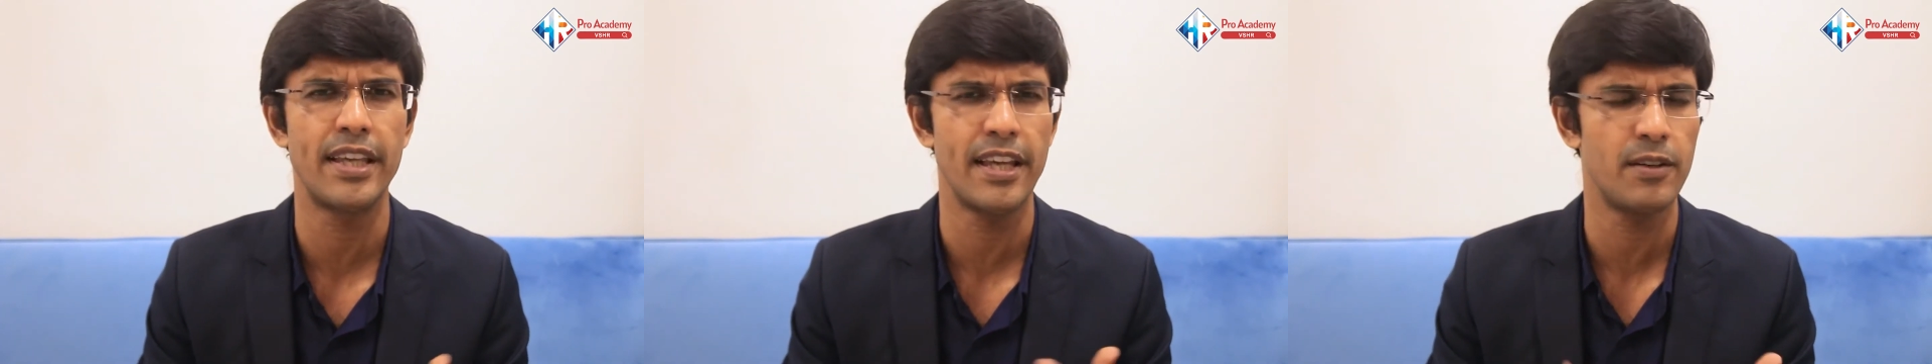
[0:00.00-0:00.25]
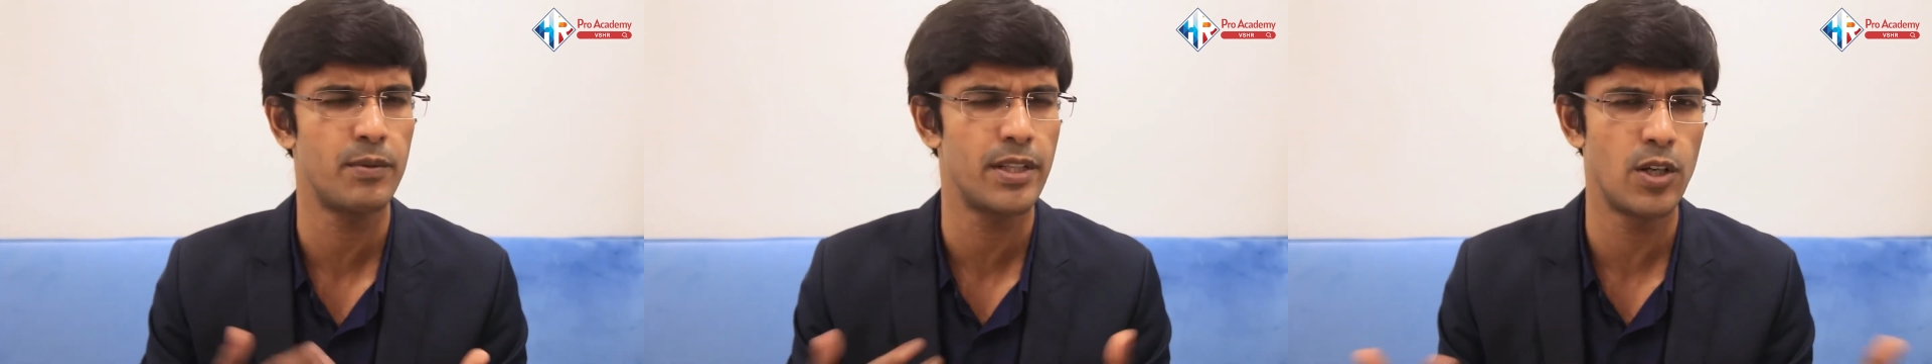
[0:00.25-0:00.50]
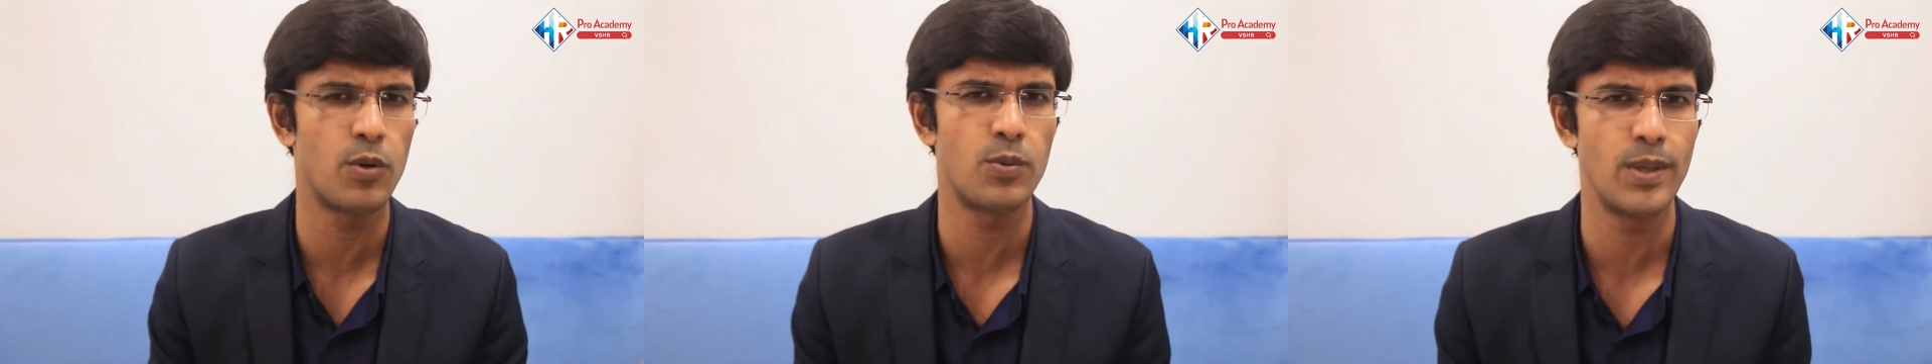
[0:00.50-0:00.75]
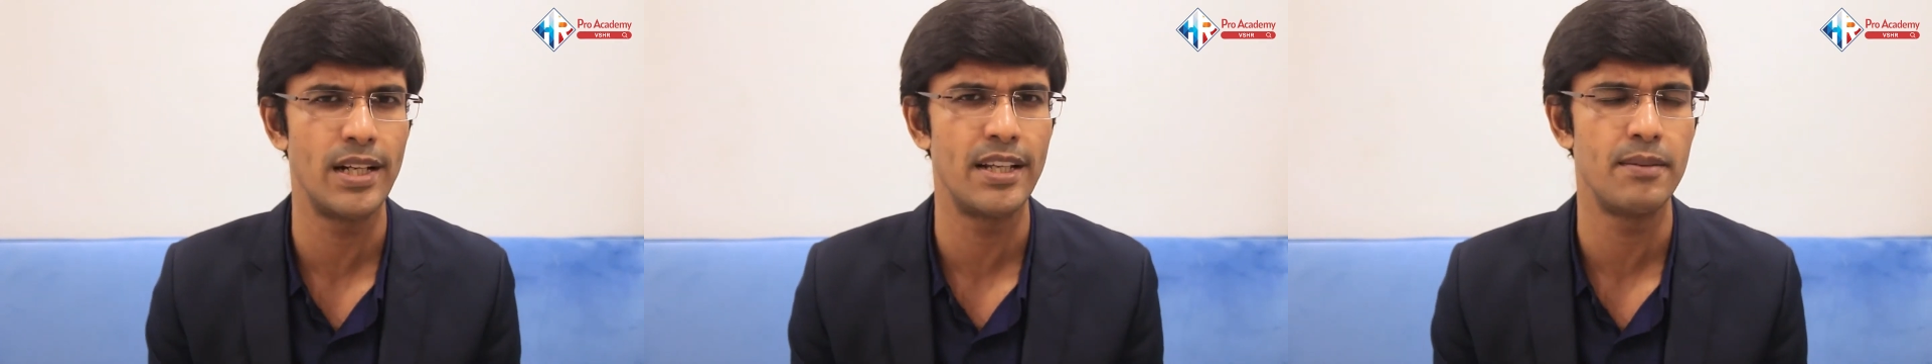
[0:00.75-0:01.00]
can we go
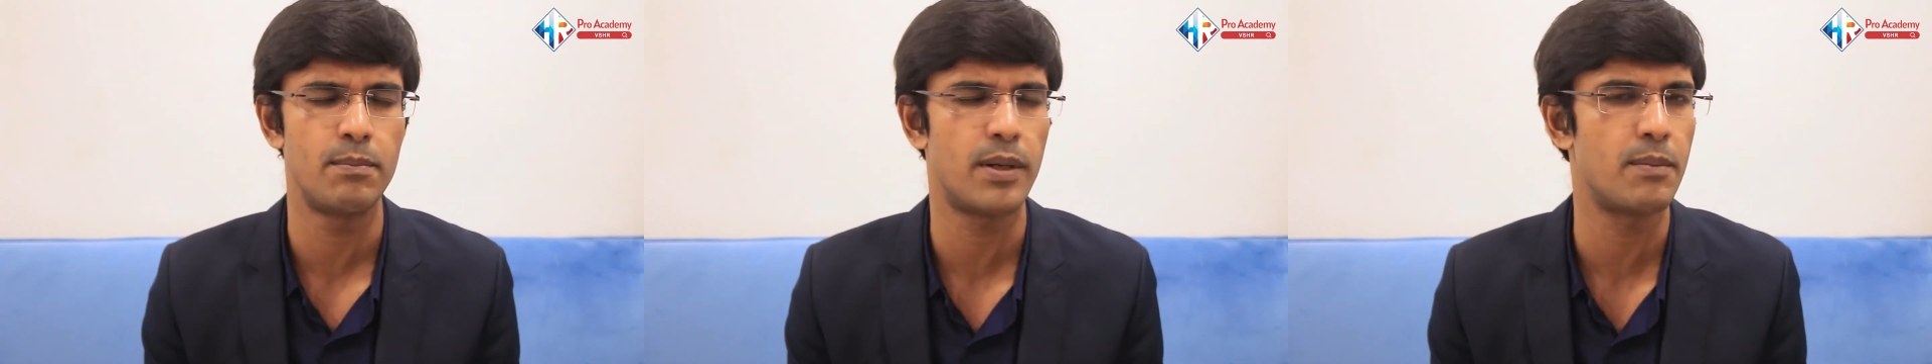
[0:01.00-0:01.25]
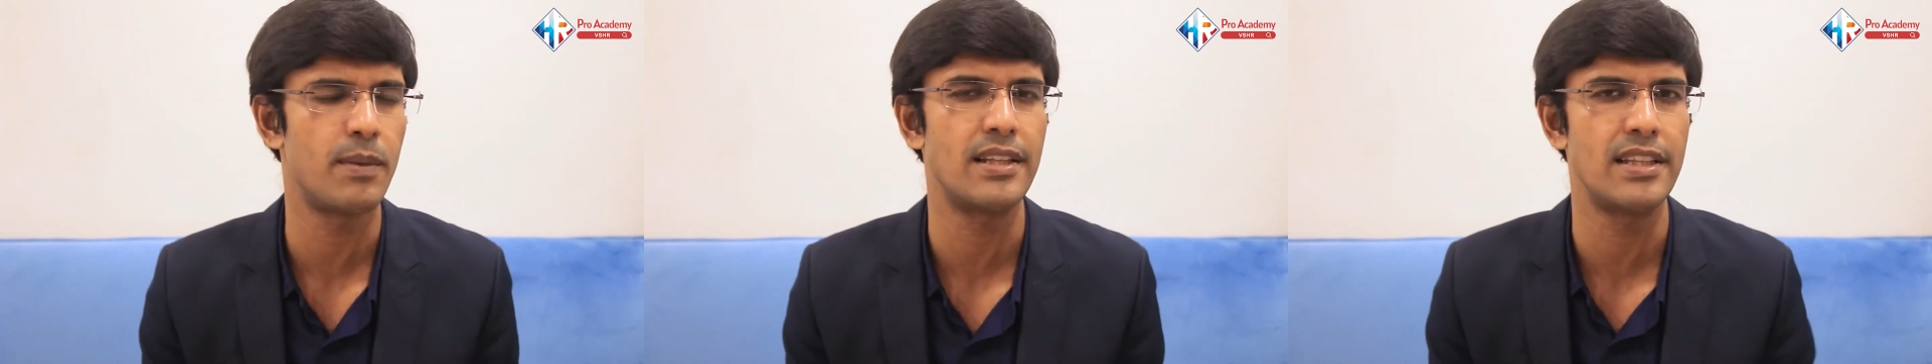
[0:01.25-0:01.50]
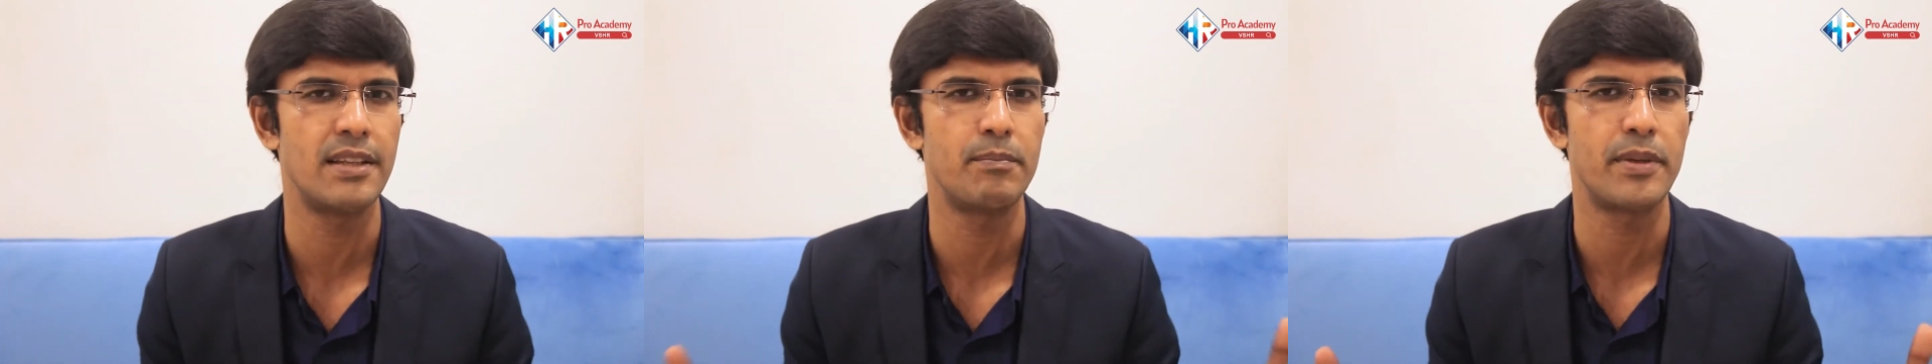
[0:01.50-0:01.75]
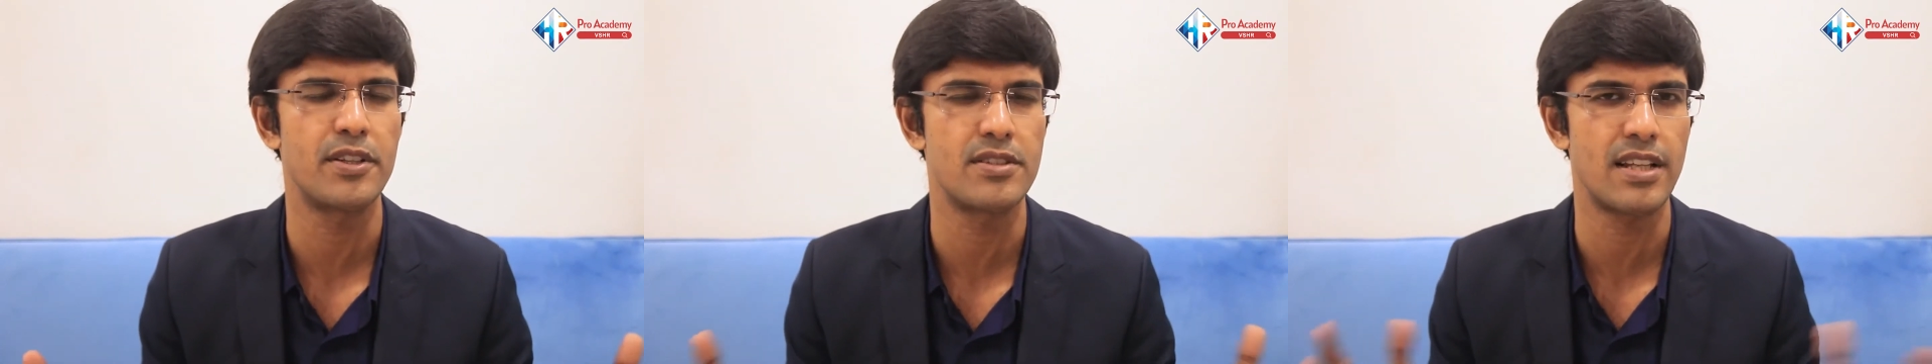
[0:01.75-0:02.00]
really per monthly,
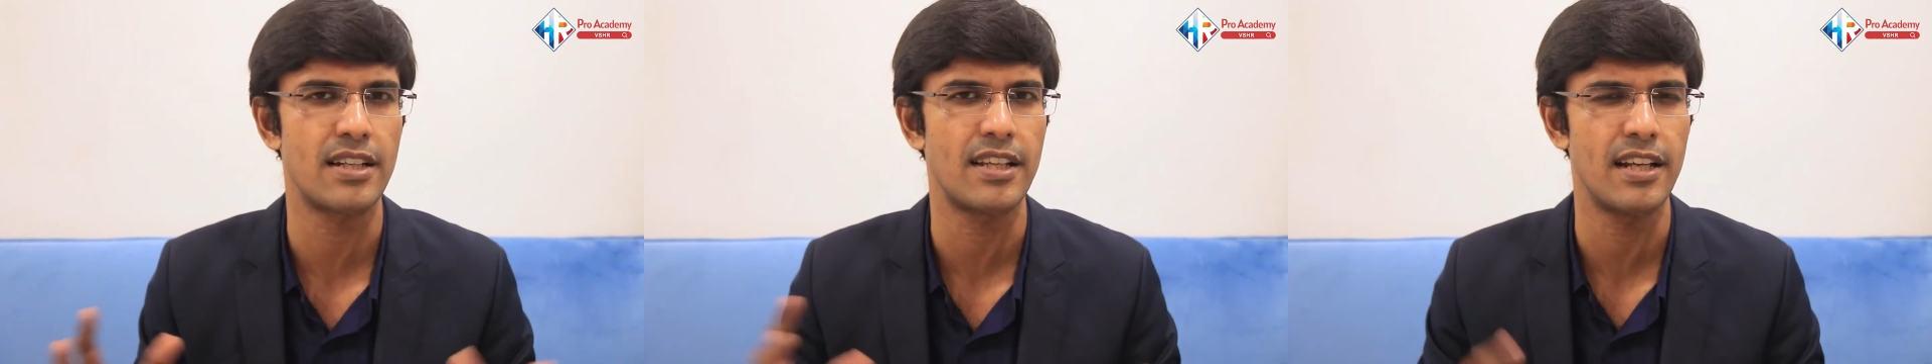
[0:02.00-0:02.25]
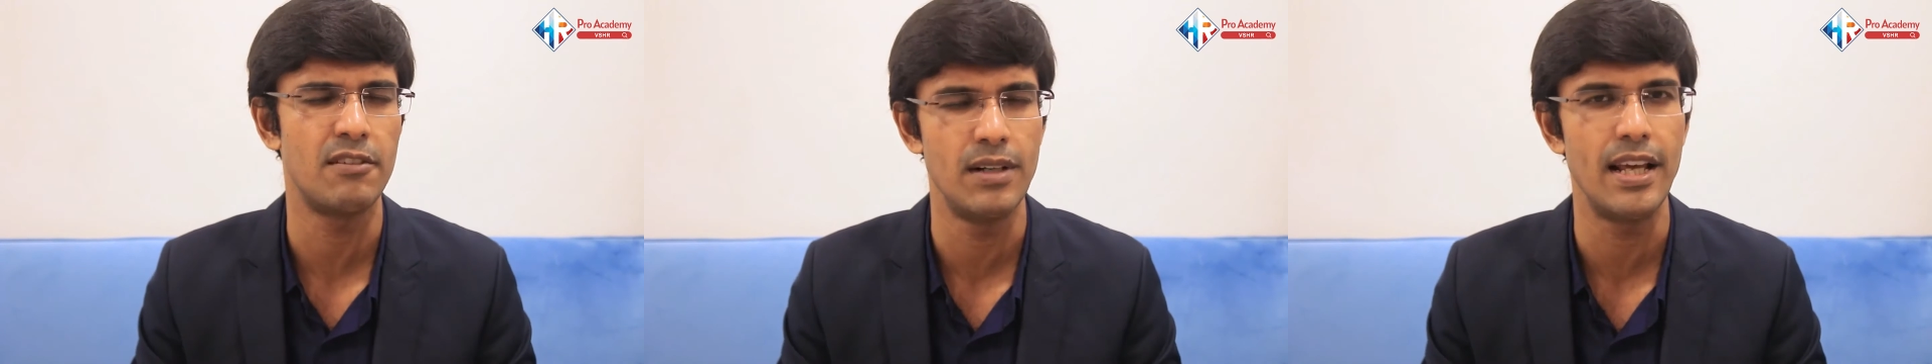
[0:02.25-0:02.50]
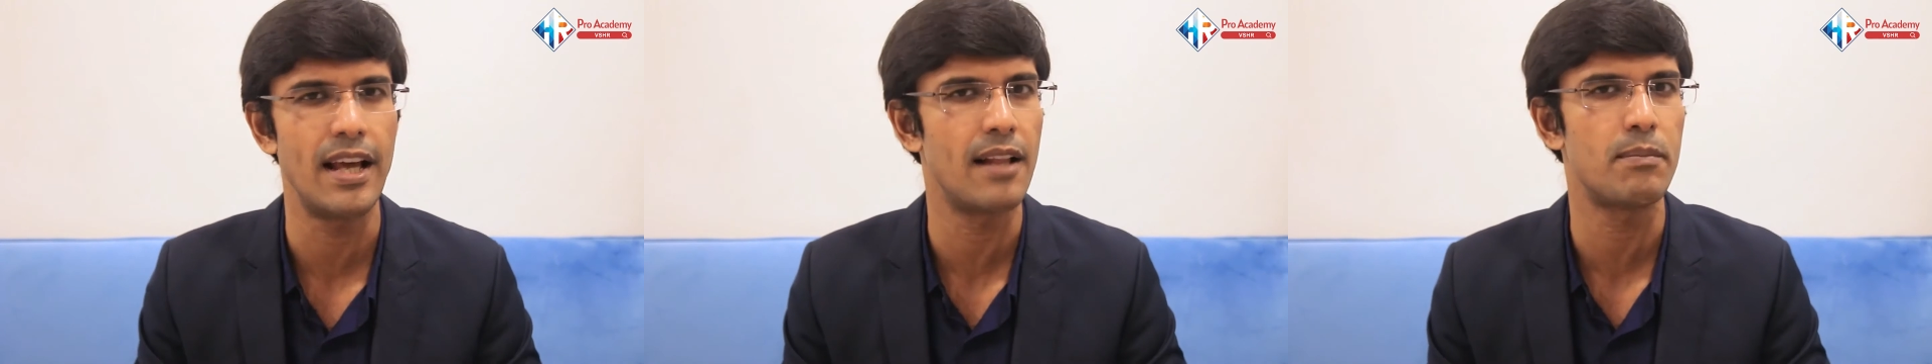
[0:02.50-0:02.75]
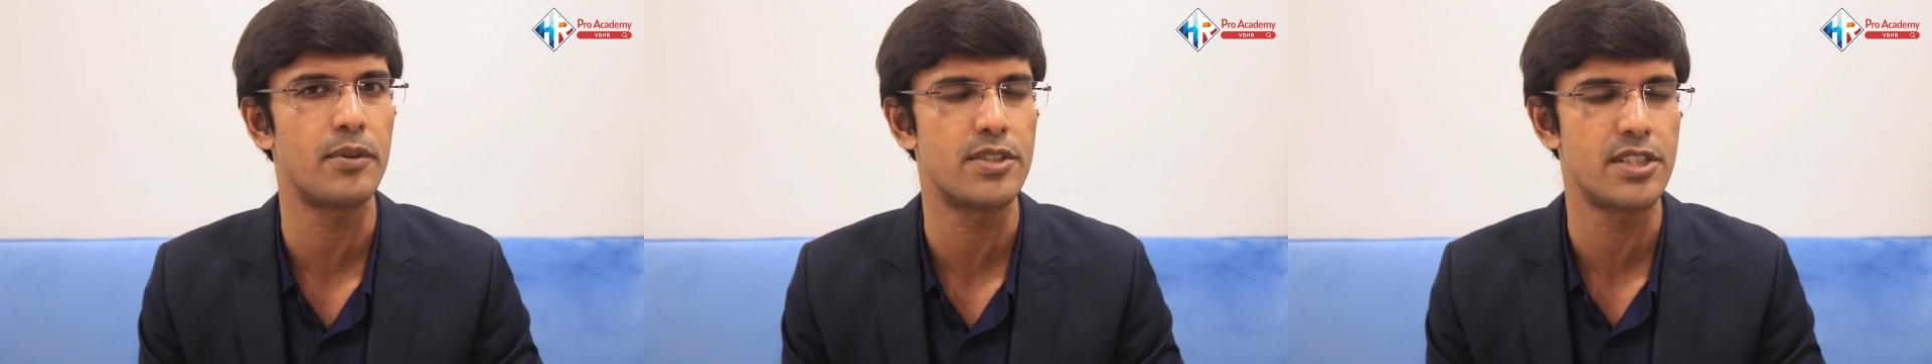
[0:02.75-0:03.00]
because that can really
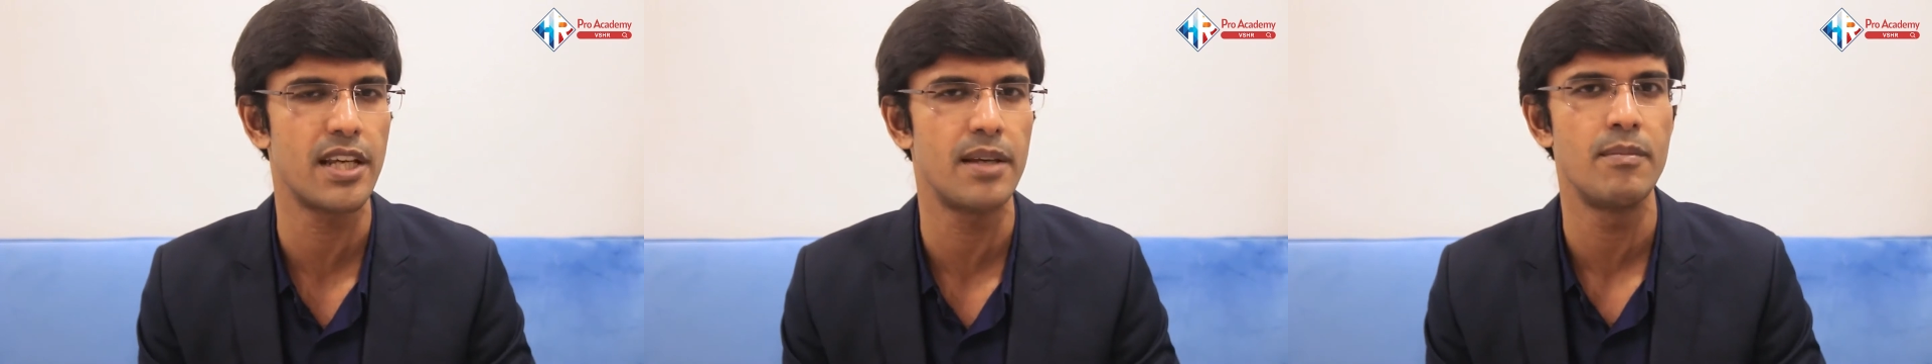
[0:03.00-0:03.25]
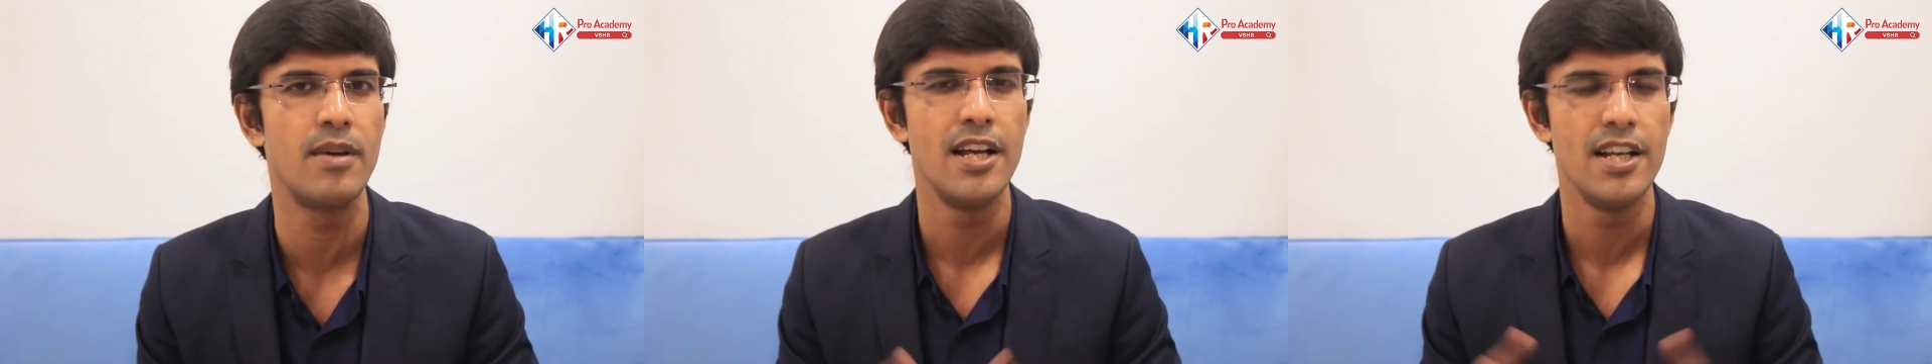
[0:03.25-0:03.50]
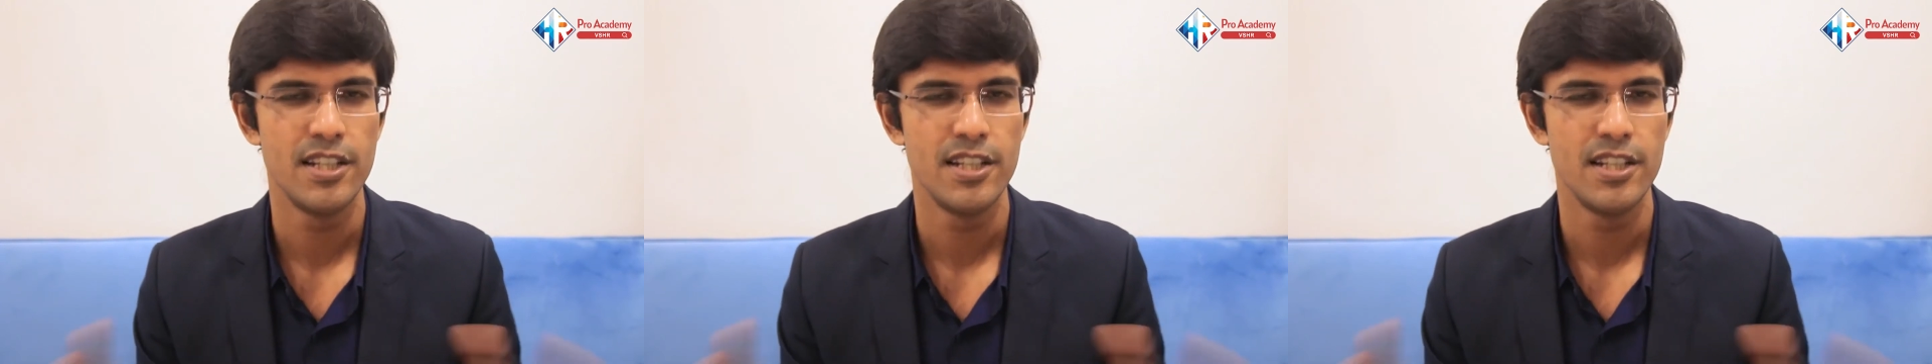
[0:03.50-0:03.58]
help our team